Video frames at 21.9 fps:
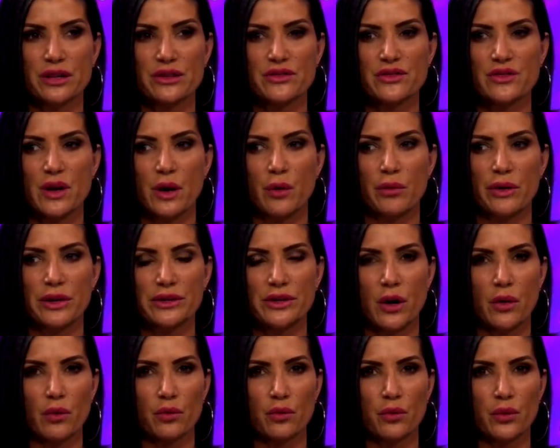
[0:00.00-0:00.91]
And so we
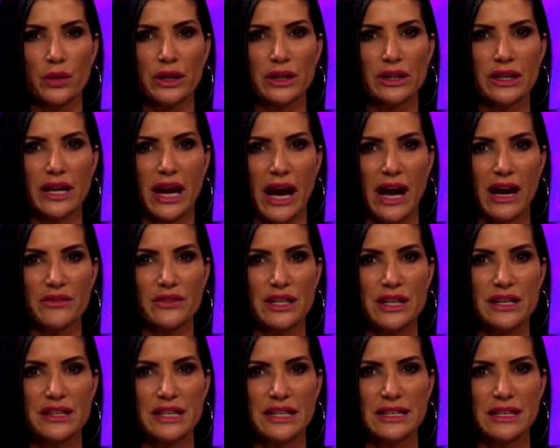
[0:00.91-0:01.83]
don't really have
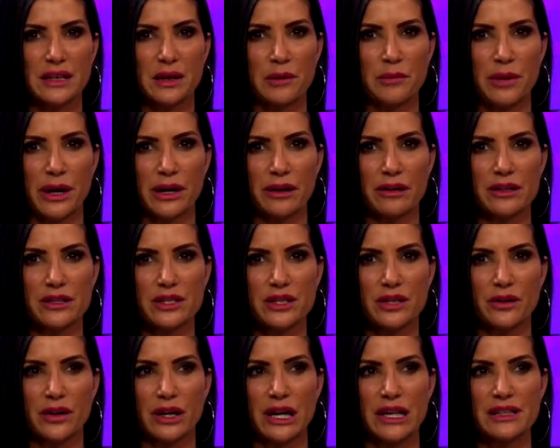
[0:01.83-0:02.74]
anything to compare it
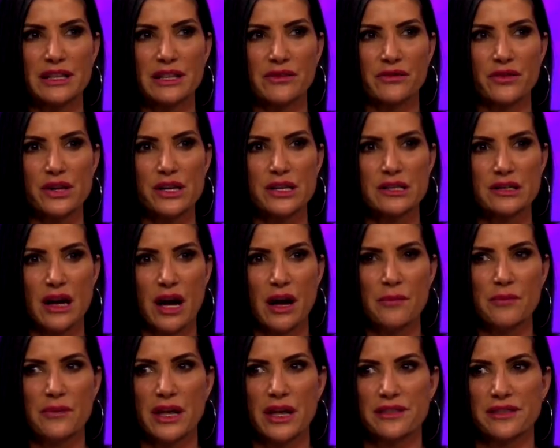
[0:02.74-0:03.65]
to. And I think for
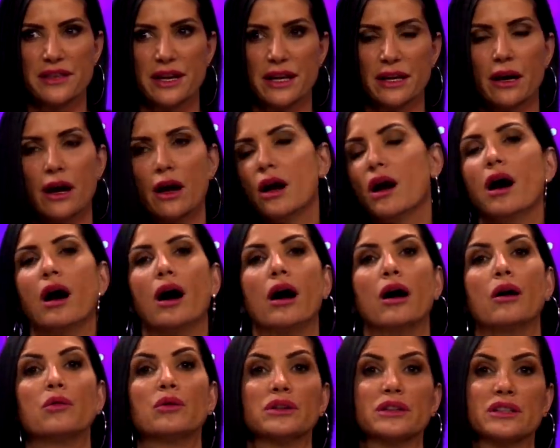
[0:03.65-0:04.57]
some, they think,
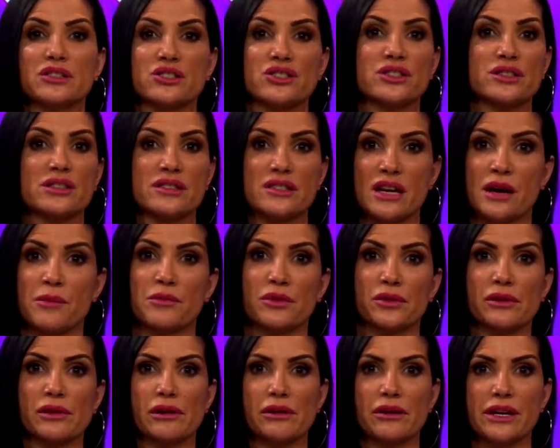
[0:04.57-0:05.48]
oh, well, it's just
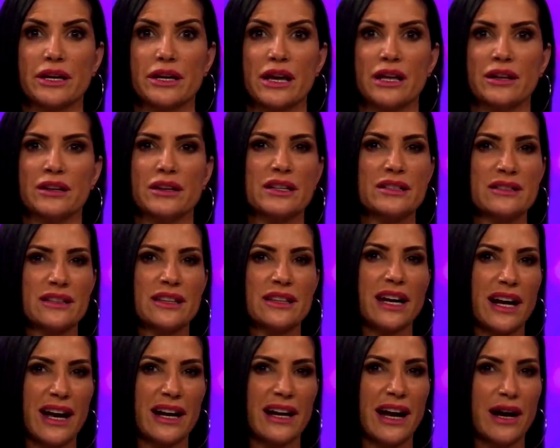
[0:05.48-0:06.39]
temporary. And isn't
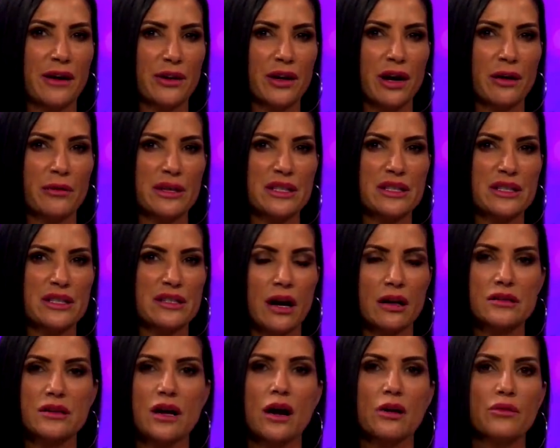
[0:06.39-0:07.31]
that kind of how it always
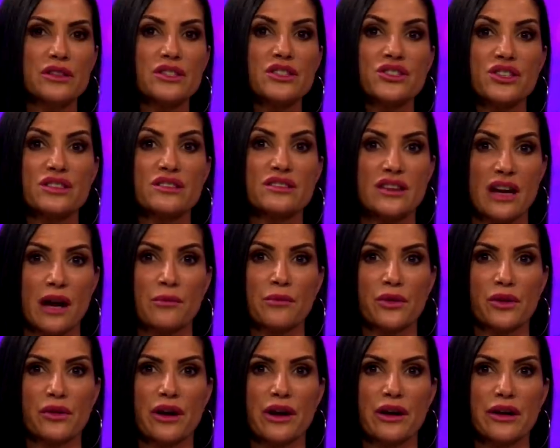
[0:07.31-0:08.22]
starts? Oh, it's just
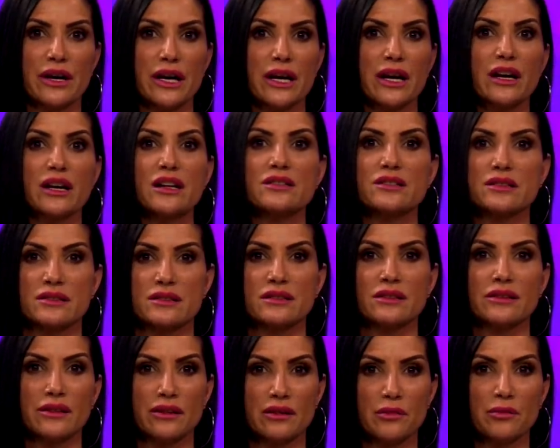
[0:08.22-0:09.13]
temporary. Just
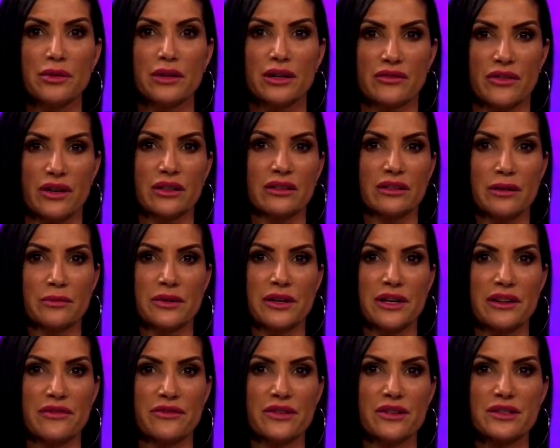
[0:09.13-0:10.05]
a little bit of our
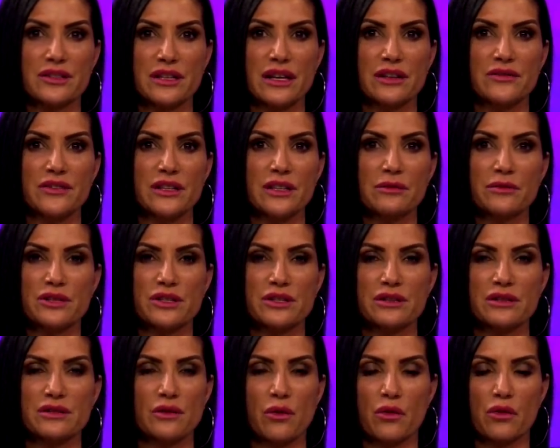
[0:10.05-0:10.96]
liberty for safety, which
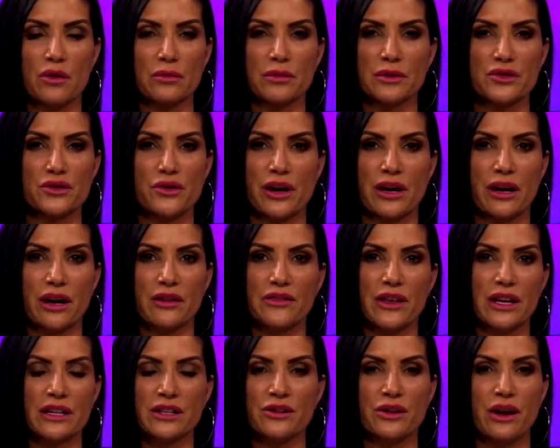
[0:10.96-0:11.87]
is a horrible
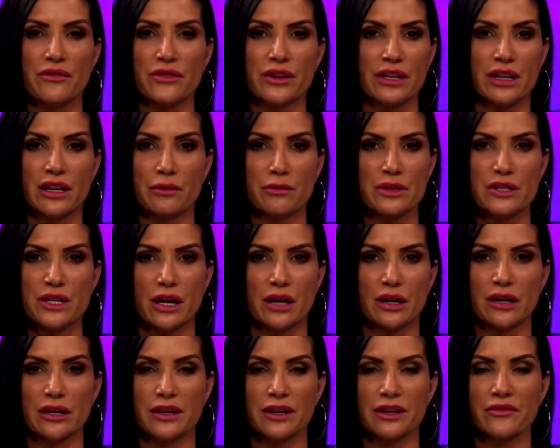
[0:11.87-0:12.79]
trade-off that you never get a
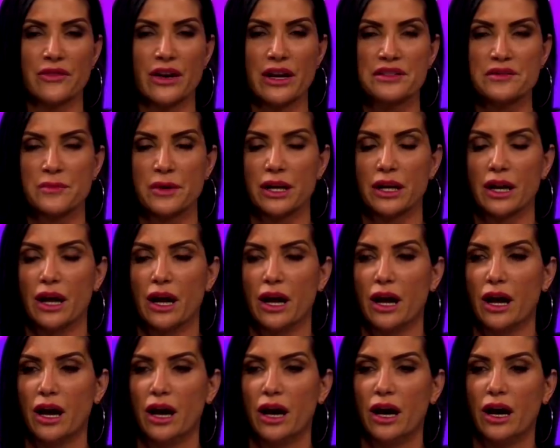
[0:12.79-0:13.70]
return on your investment.
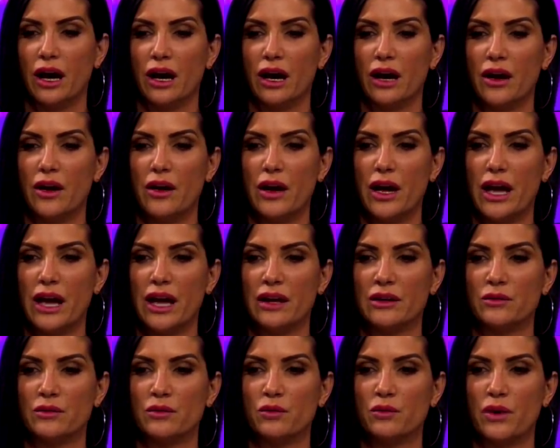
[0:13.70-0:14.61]

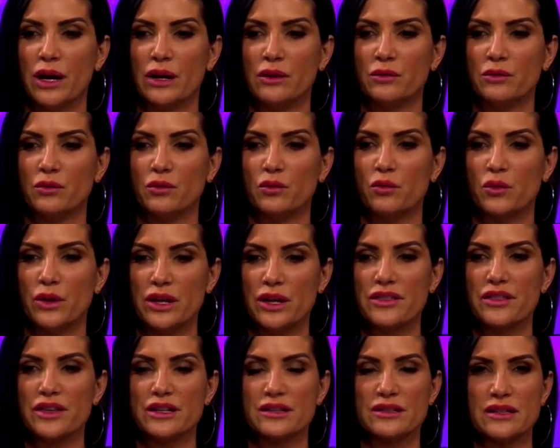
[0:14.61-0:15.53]
And
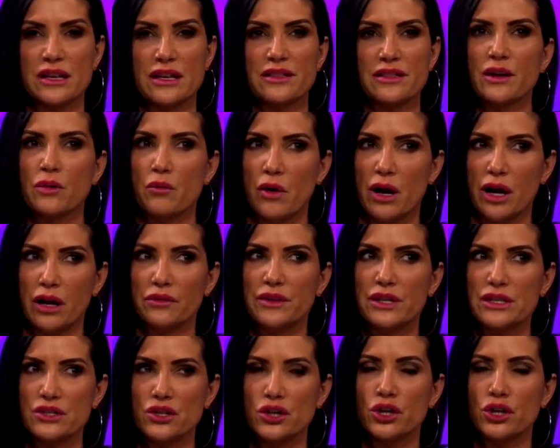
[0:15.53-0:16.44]
with this, they think, well,
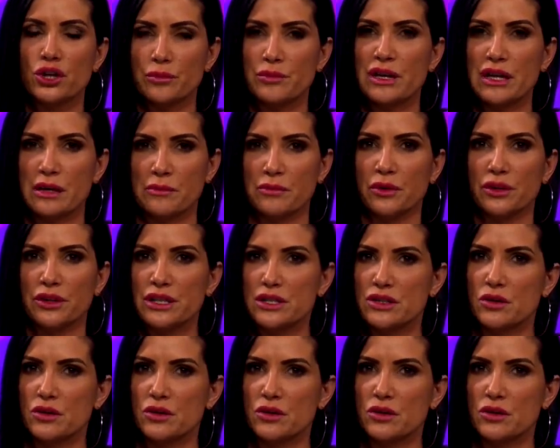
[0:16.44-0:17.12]
these are good people.